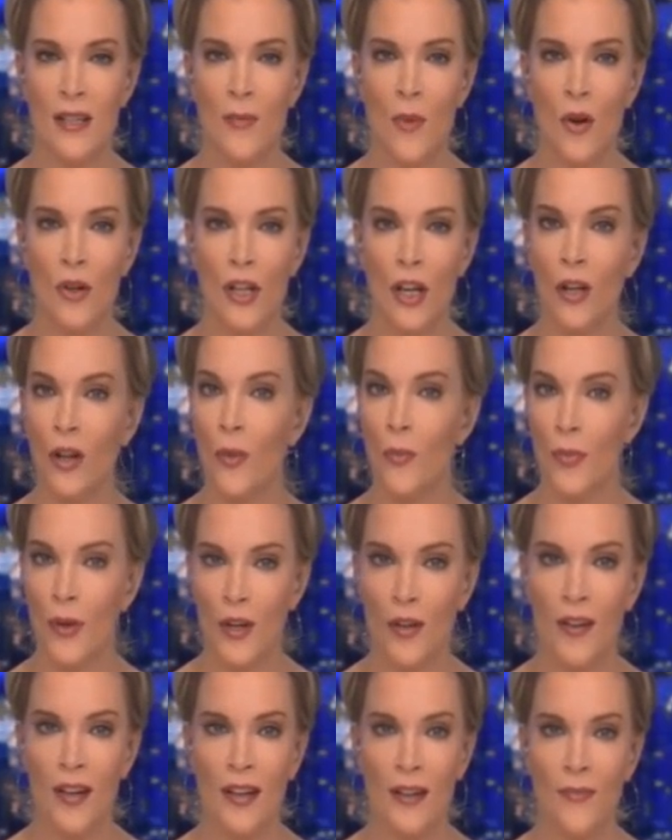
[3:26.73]
And therefore,
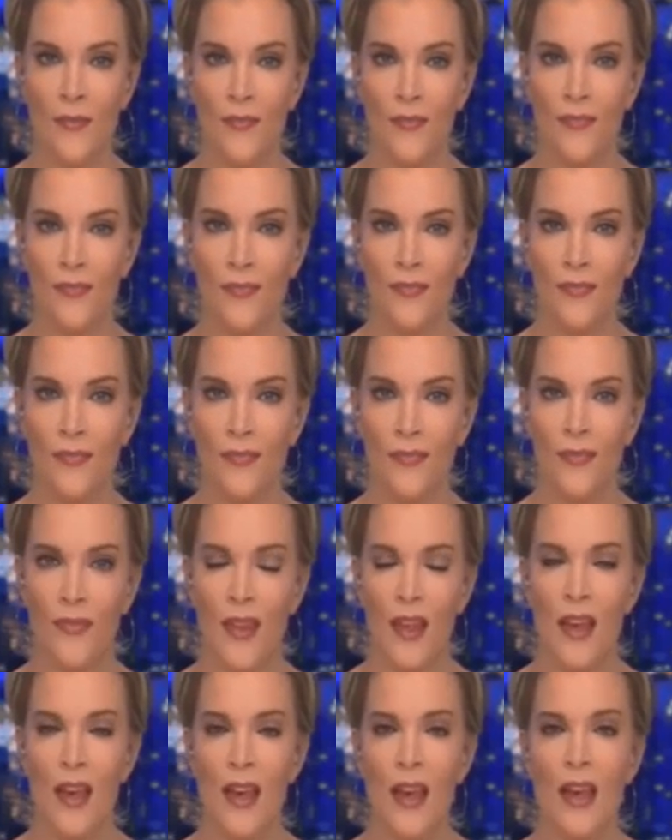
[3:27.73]
because we know that both
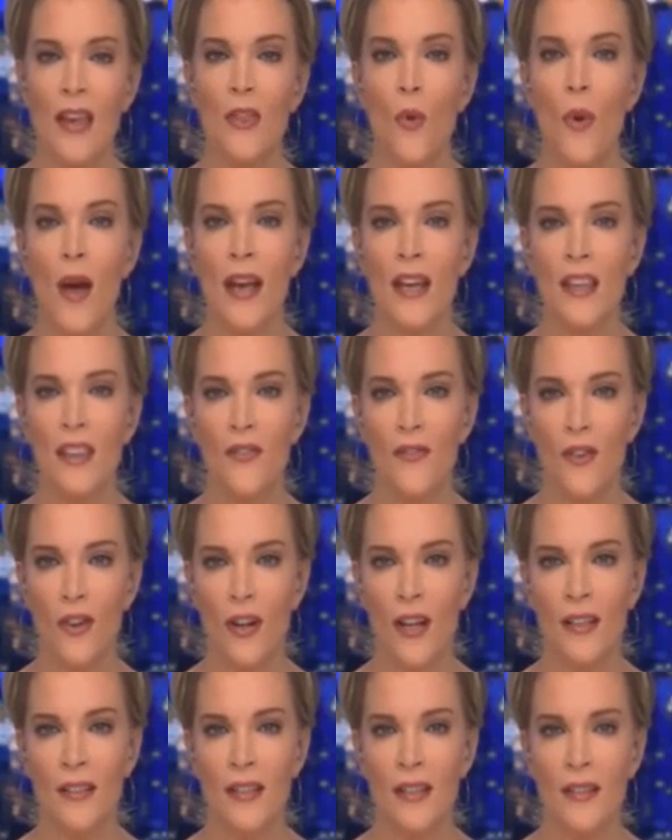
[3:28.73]
men and women can
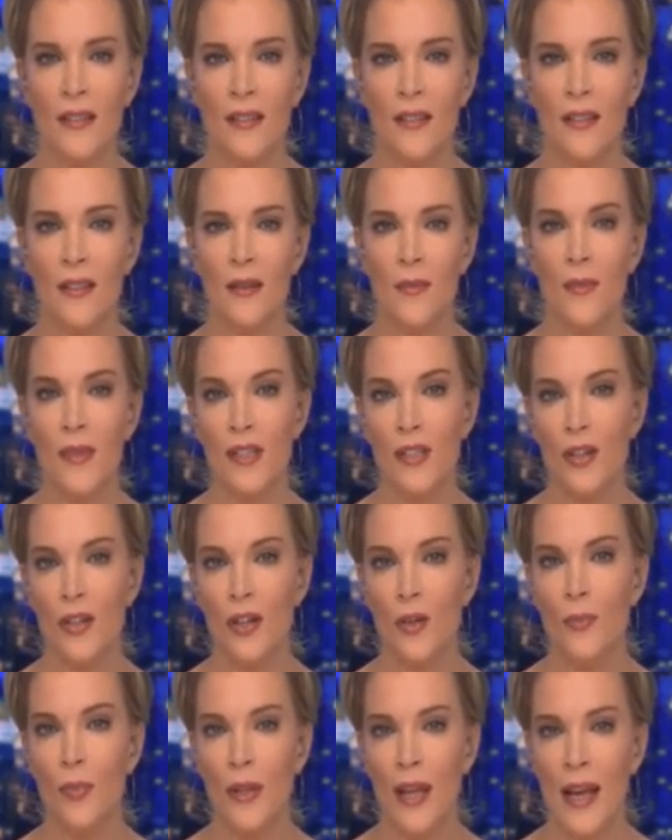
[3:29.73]
and do lie,
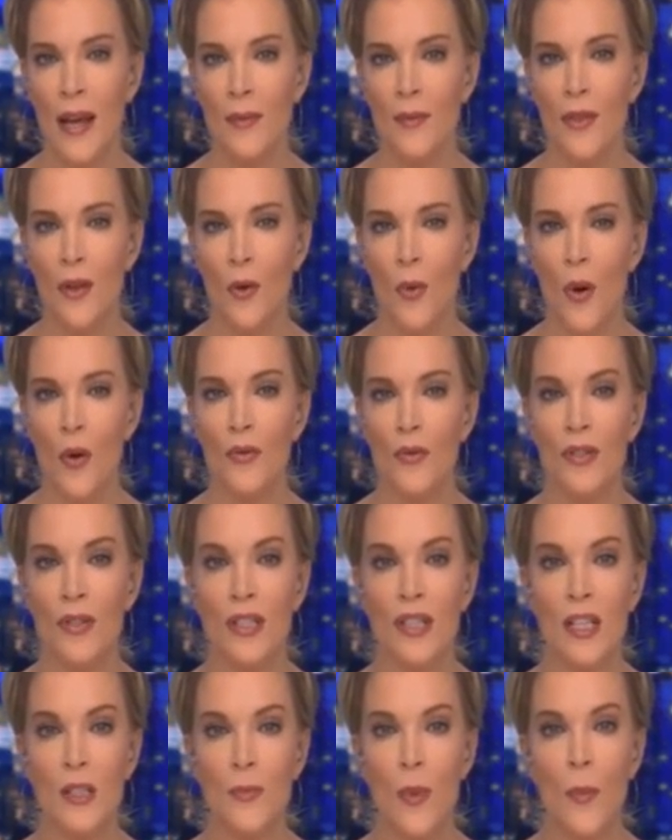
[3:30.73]
okay,
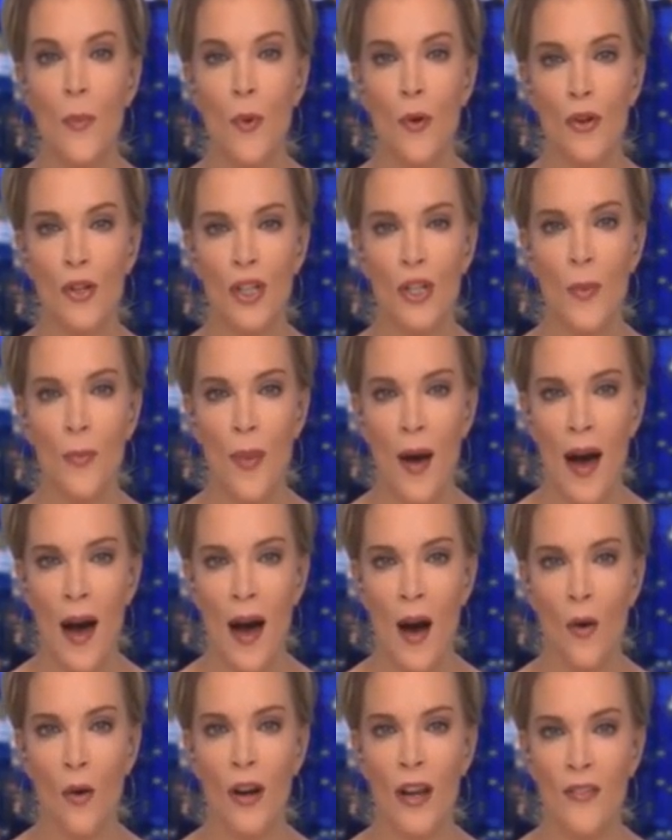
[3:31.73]
we
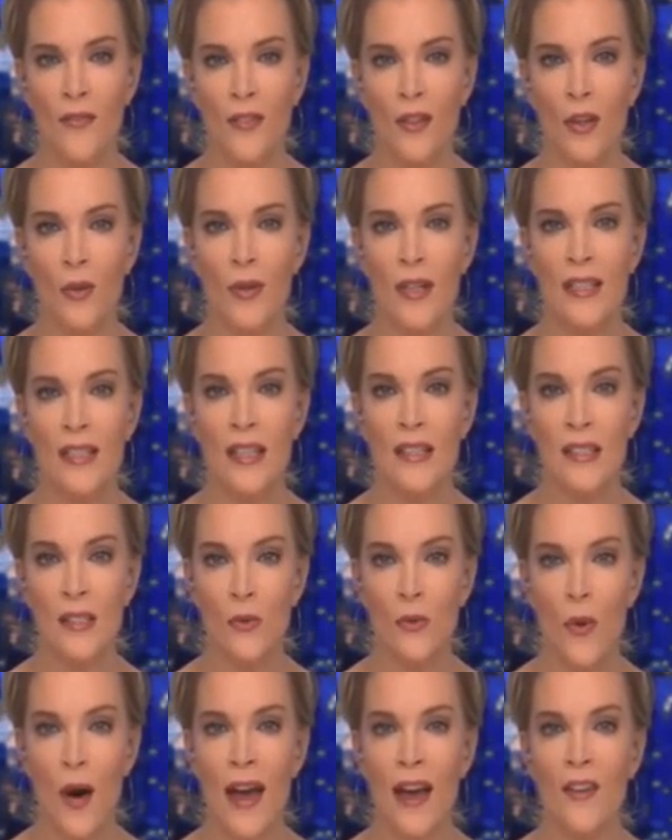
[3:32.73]
need to make sure that we
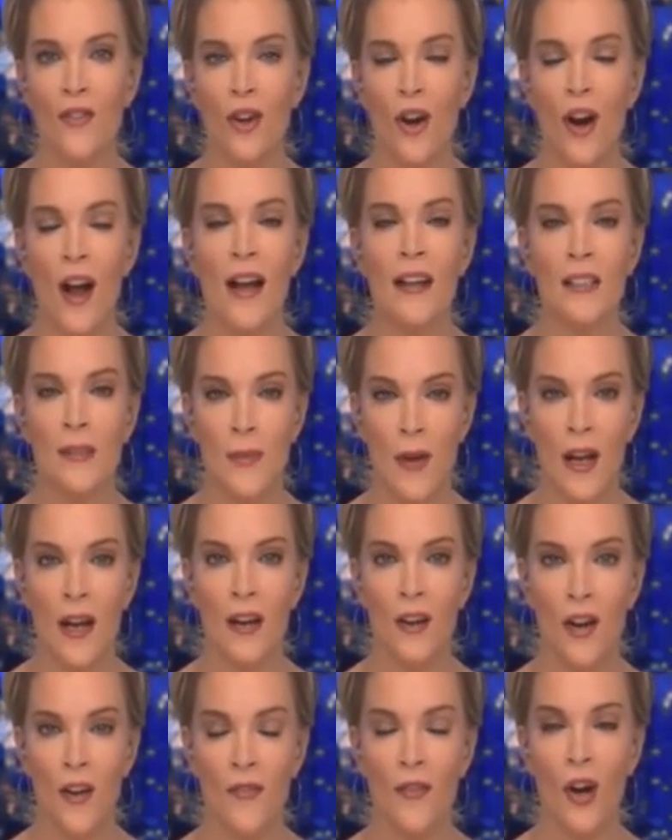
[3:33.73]
scrutinize
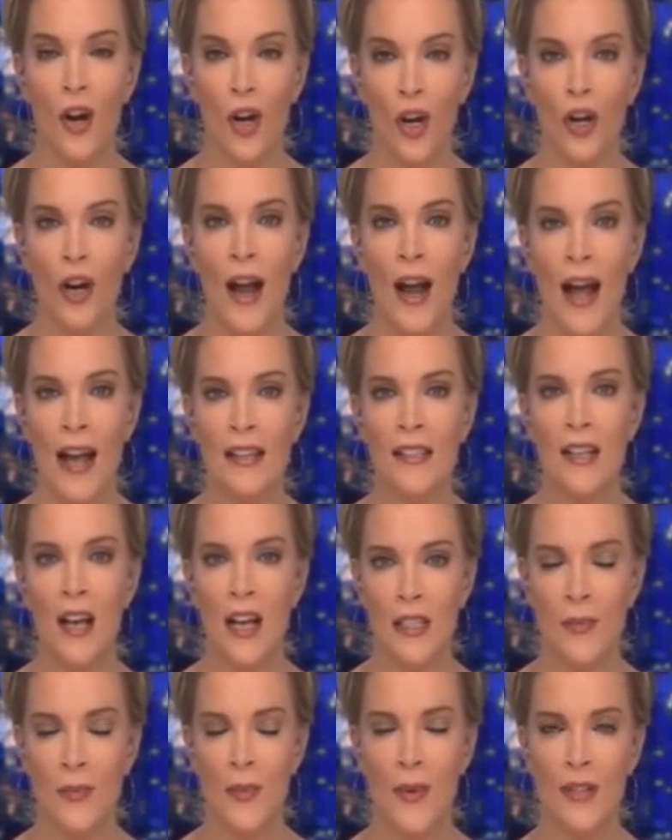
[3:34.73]
carefully every
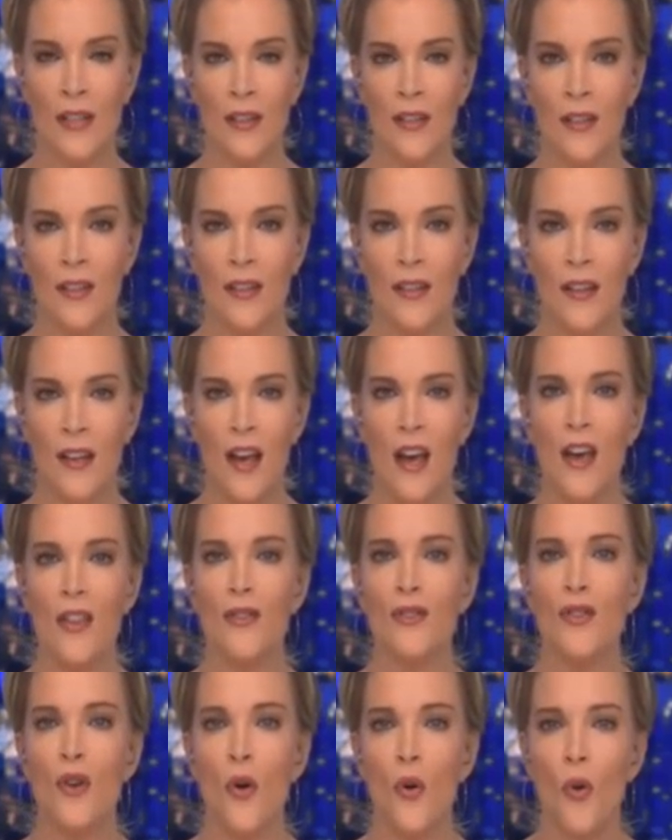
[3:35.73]
person, every claim
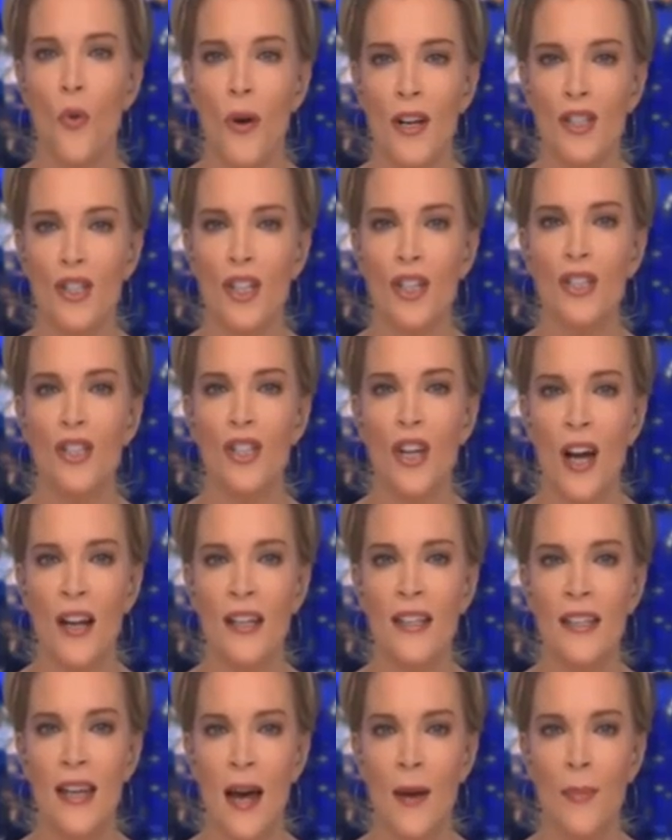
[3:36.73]
that anybody makes that
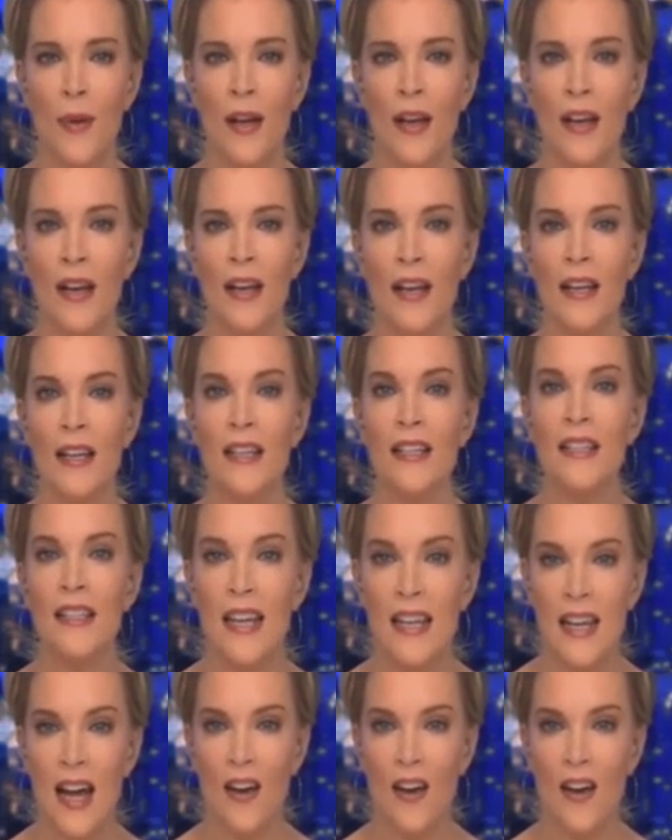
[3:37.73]
he or she has been abused.